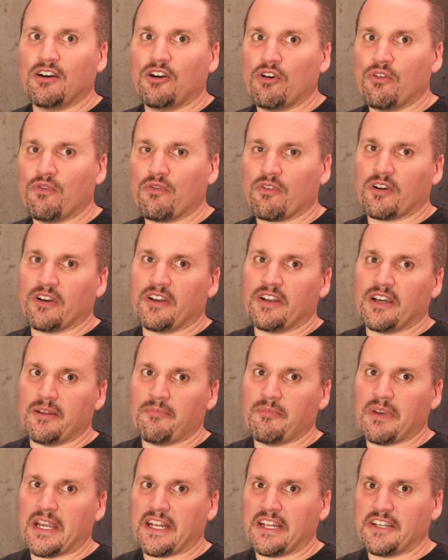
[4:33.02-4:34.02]
over an
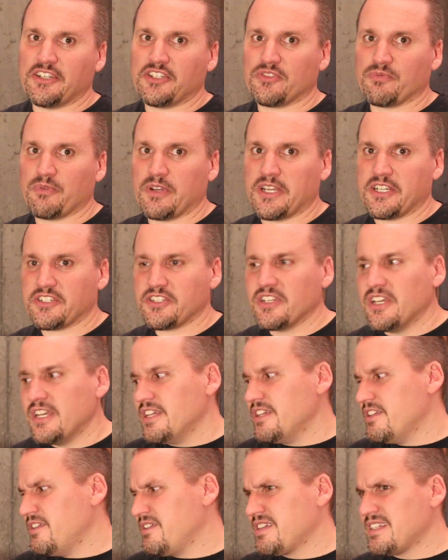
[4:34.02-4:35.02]
unmanaged switch.
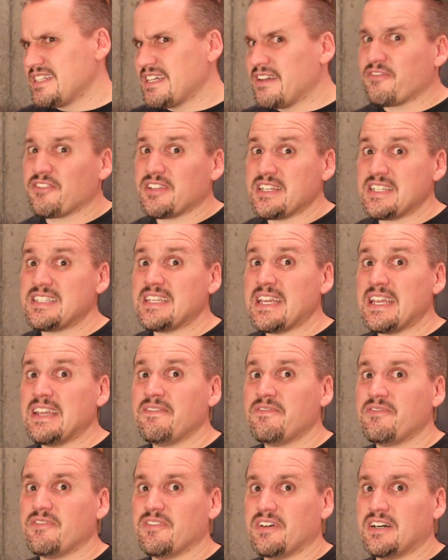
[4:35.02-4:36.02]
You can definitely
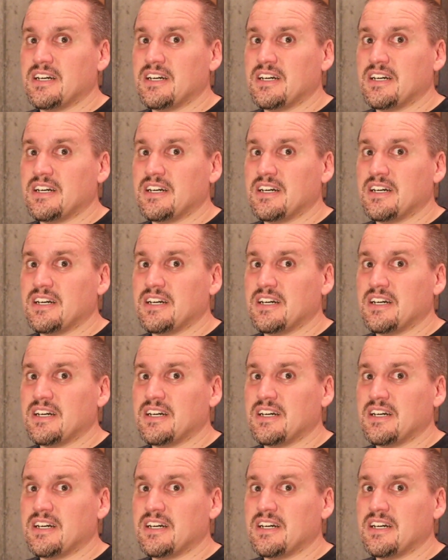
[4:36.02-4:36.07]
save